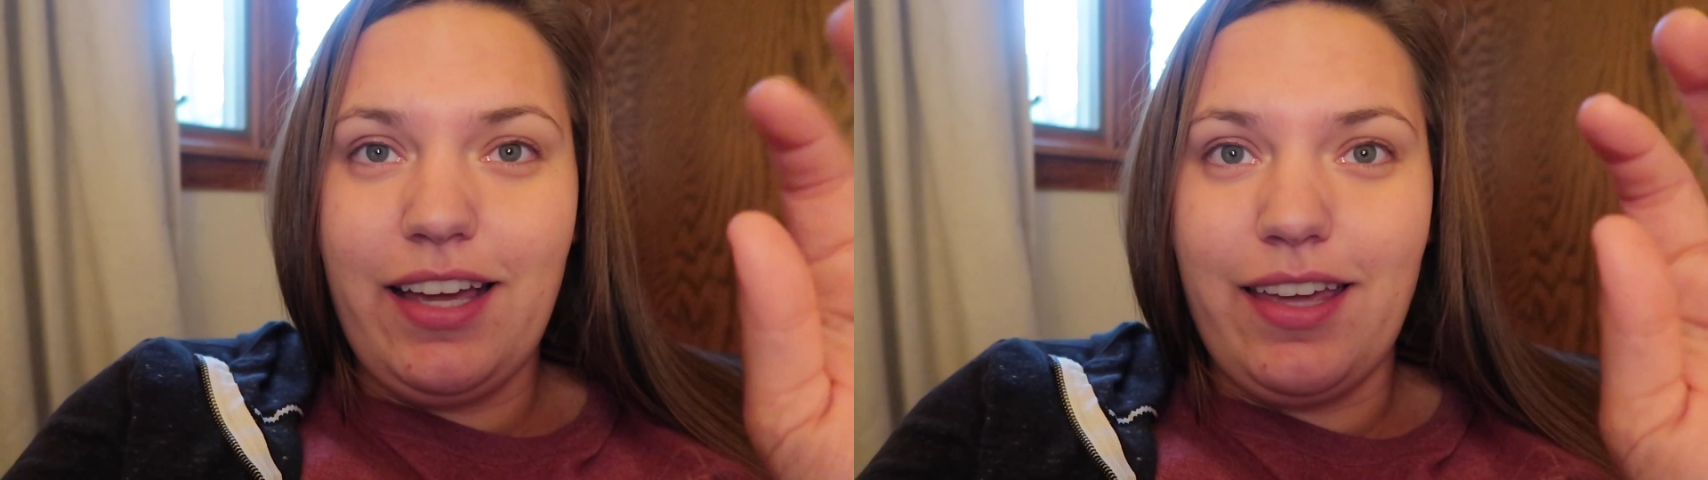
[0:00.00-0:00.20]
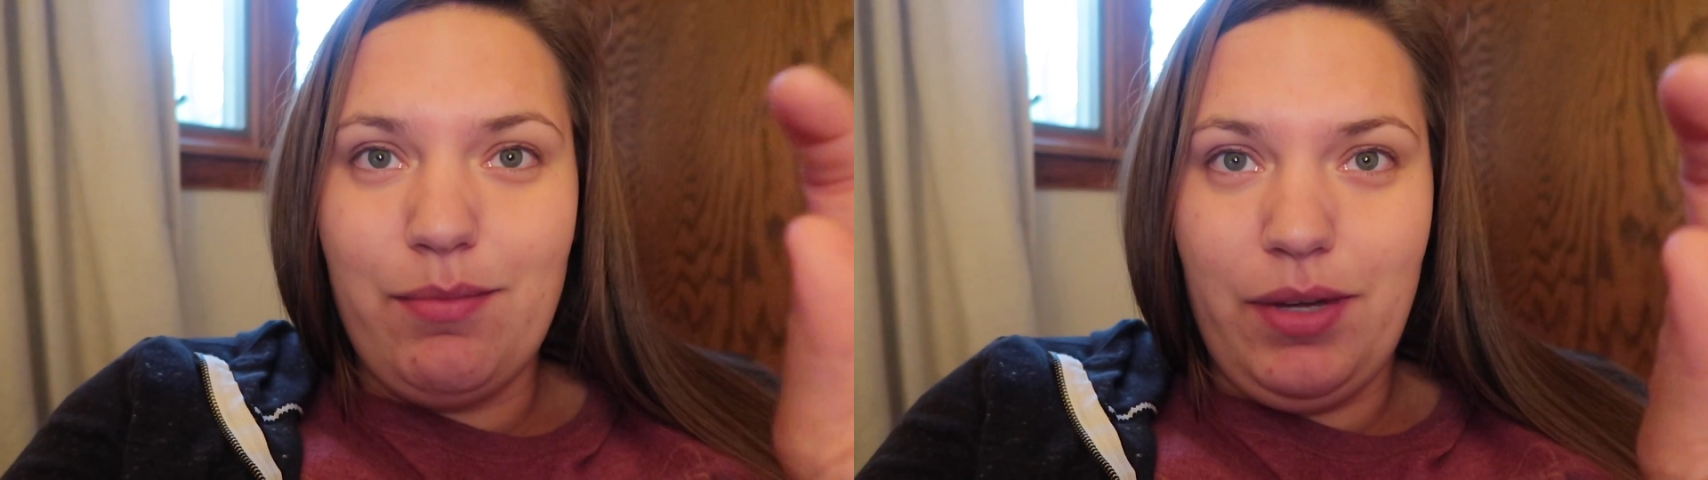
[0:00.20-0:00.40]

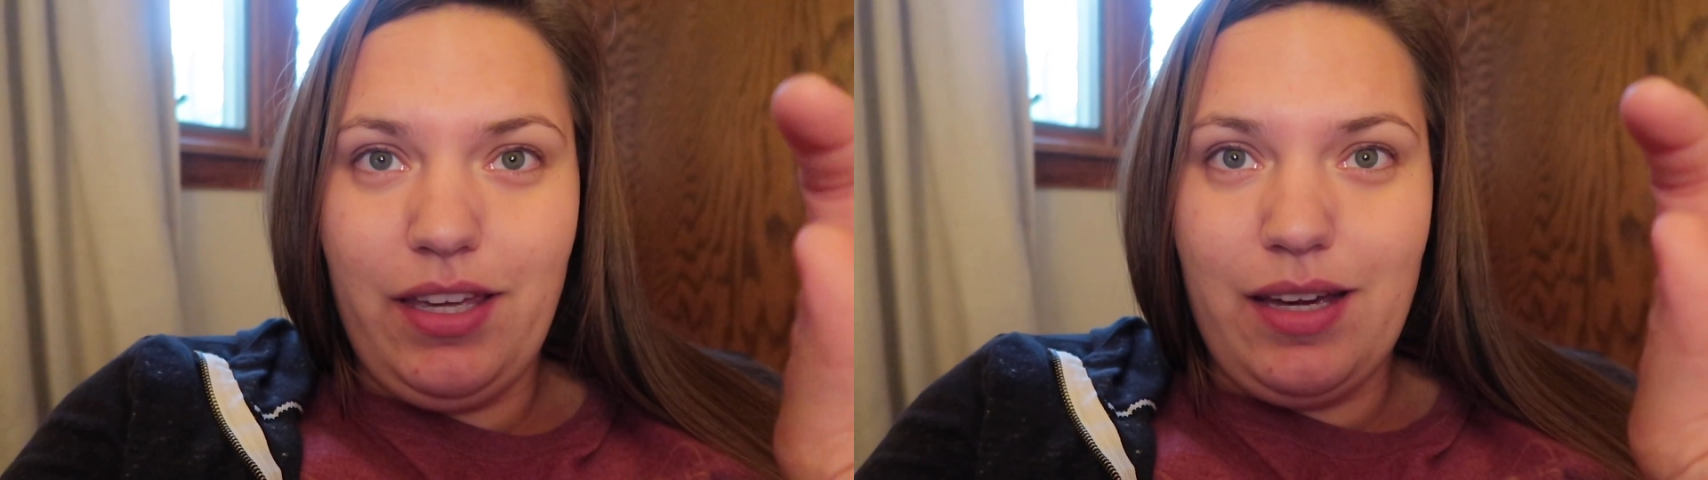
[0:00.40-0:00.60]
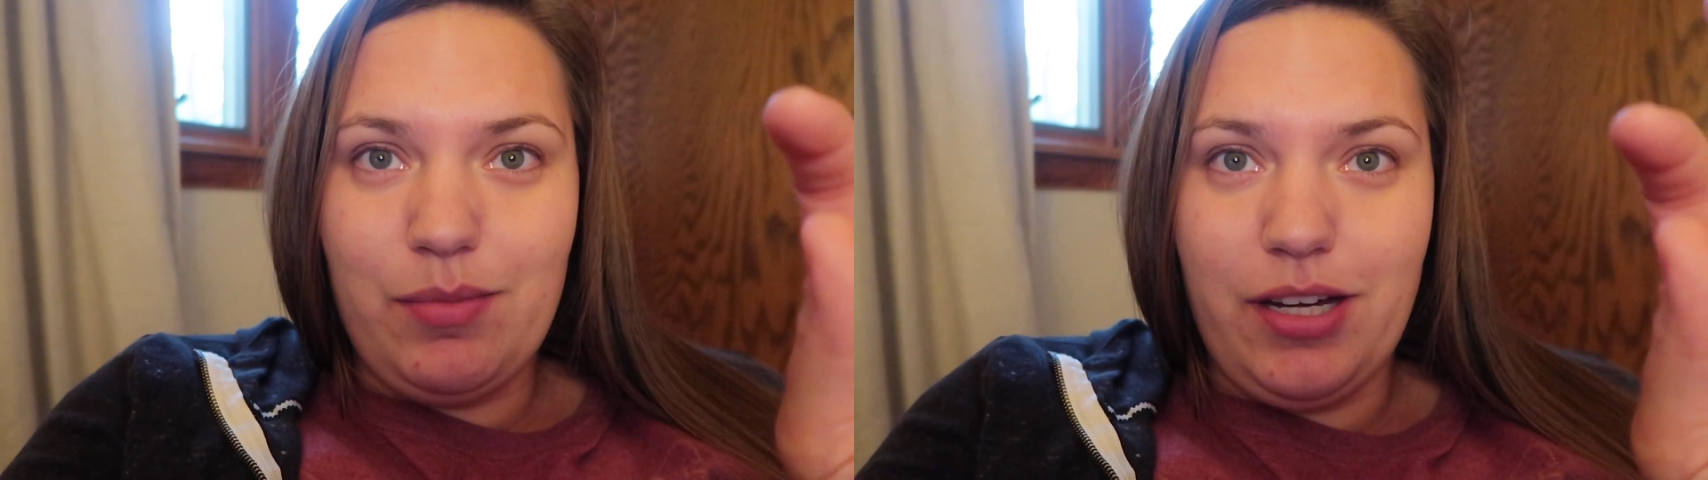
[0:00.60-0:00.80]
I get my
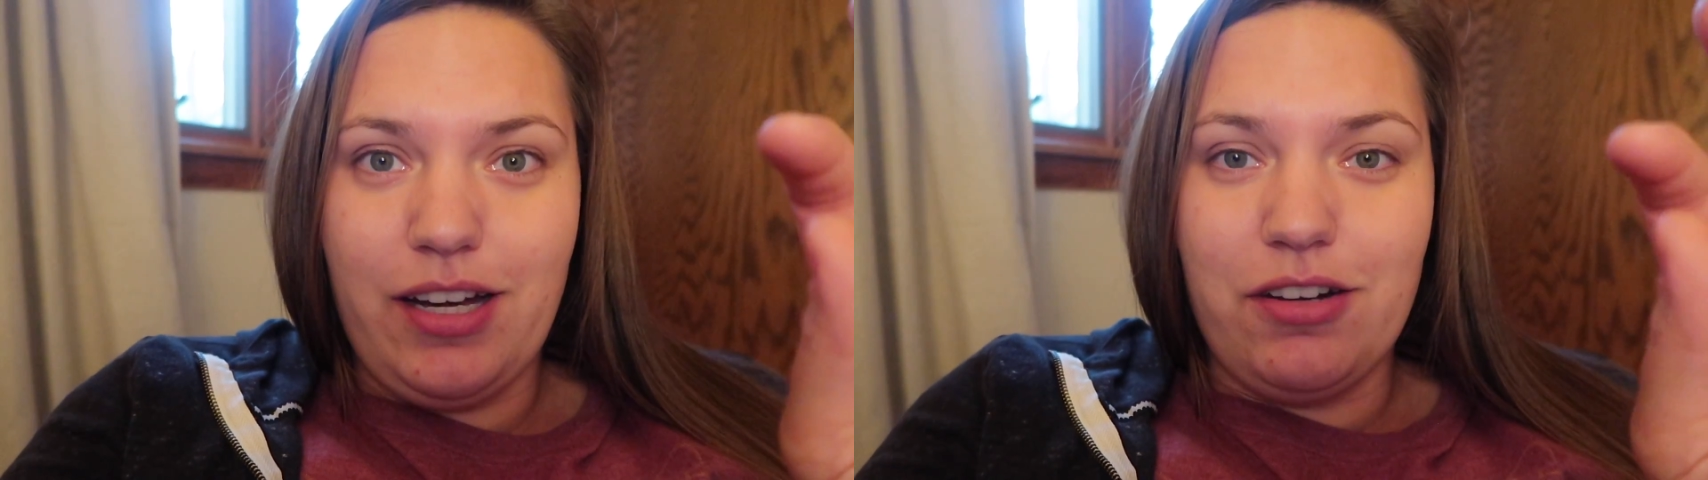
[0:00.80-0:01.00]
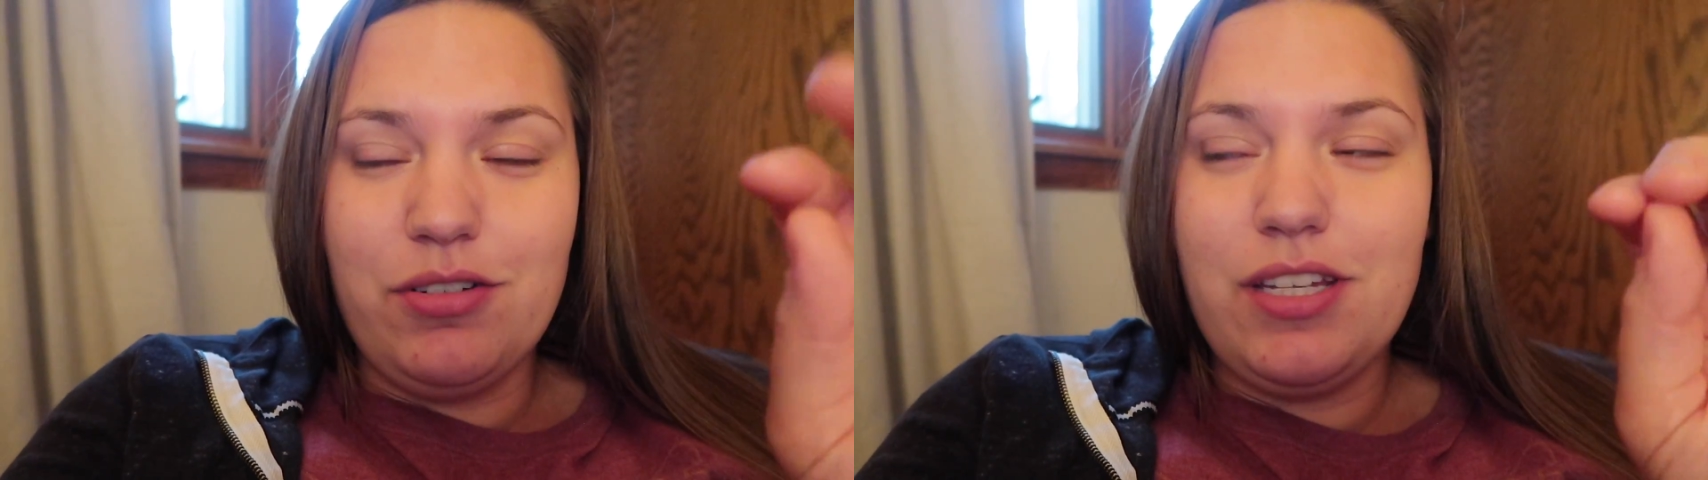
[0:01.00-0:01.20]
camera
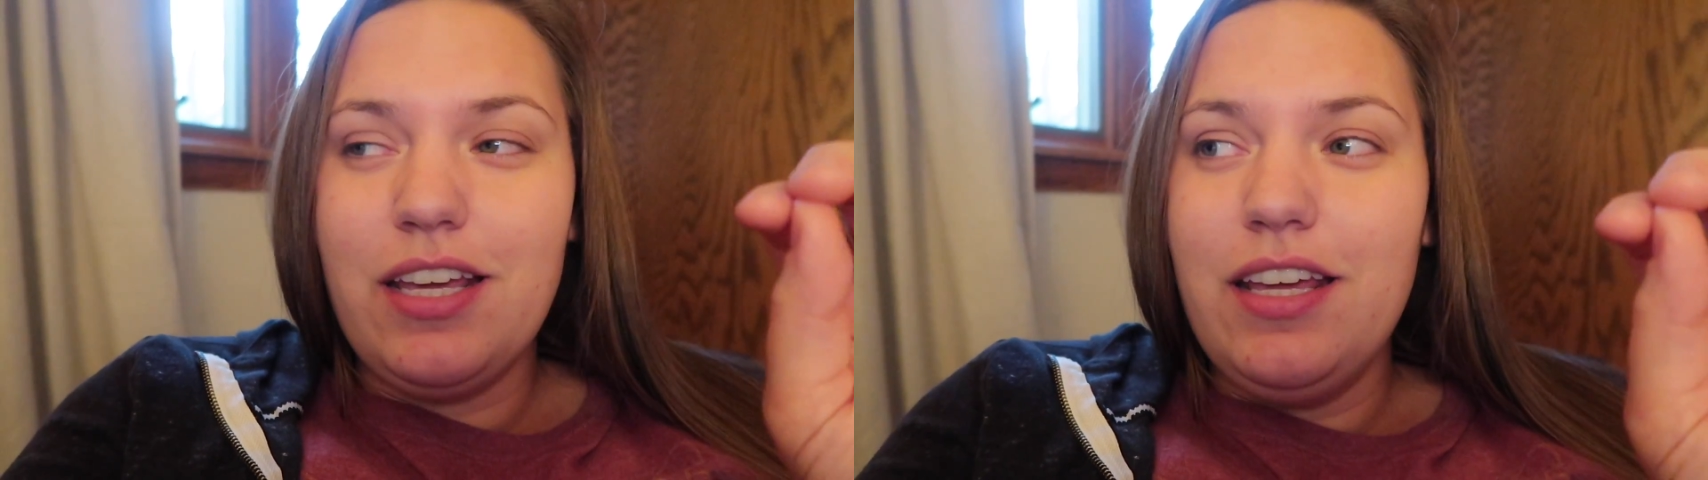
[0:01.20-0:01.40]
out